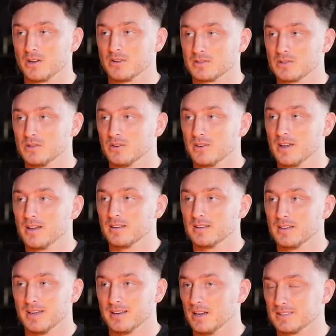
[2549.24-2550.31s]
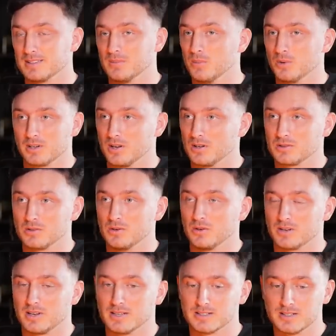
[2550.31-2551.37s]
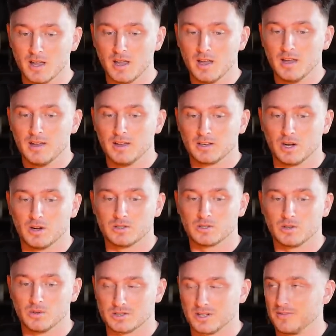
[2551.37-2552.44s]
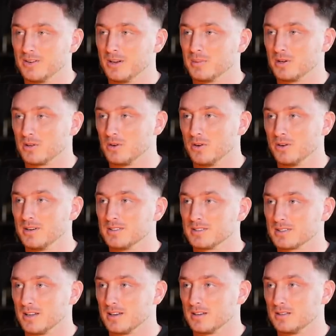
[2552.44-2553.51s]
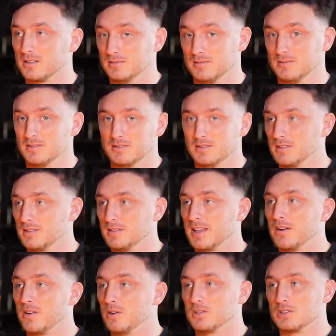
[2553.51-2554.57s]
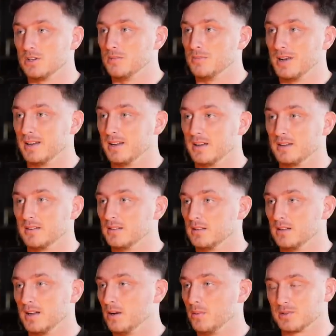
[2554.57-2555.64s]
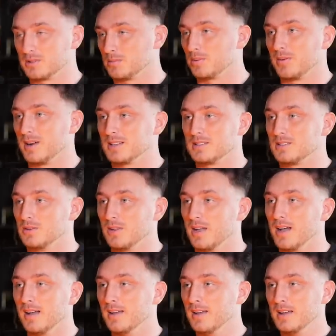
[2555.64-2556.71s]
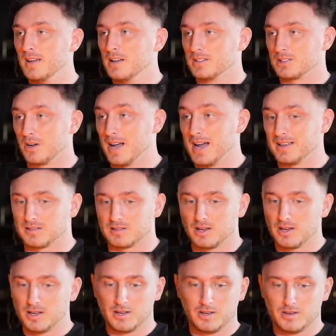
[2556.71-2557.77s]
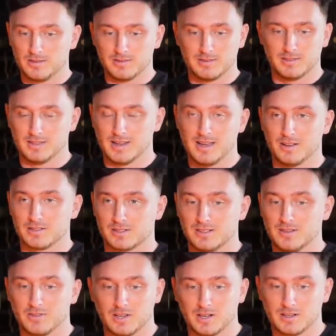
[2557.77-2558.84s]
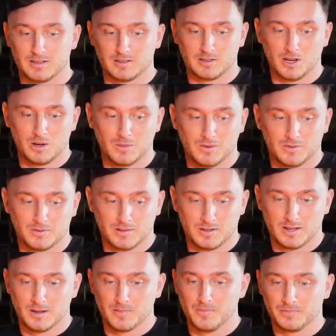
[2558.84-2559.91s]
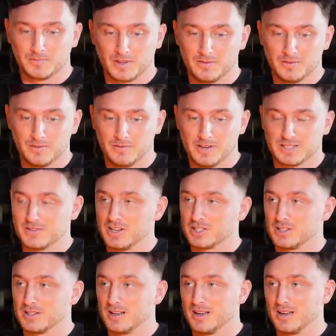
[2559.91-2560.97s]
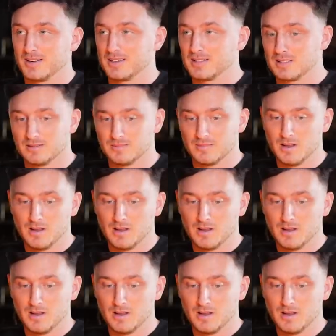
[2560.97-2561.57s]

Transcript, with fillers: going to court, yeah. And I didn't want to go to court because going to court is like flipping a coin. It's like mm. Yeah, there are two million. Yeah. I wasn't prepared to do that. Yeah. So I had, yeah, I was either going to go with the fast fashion guys,